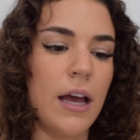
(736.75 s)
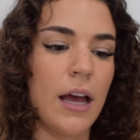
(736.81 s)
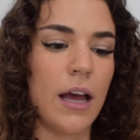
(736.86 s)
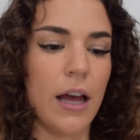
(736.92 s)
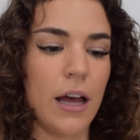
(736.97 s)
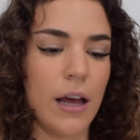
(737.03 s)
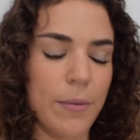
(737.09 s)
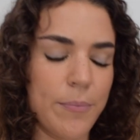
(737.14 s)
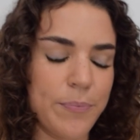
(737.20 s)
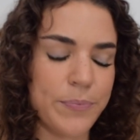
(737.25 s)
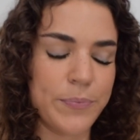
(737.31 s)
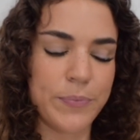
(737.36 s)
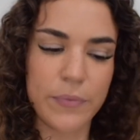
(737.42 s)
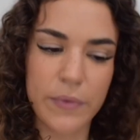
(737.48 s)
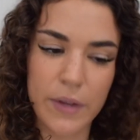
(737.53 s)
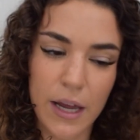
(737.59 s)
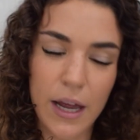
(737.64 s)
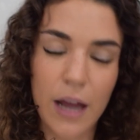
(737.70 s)

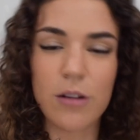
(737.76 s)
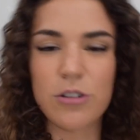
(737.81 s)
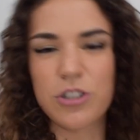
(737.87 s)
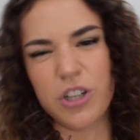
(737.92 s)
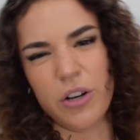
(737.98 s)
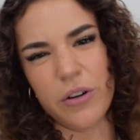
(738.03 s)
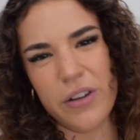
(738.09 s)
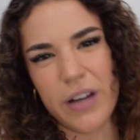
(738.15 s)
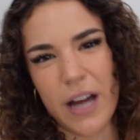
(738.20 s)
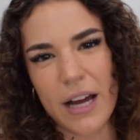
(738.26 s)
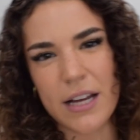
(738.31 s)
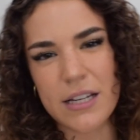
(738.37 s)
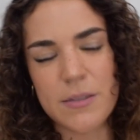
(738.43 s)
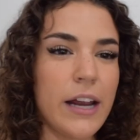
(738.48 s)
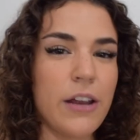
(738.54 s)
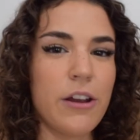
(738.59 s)
I'll show you guys.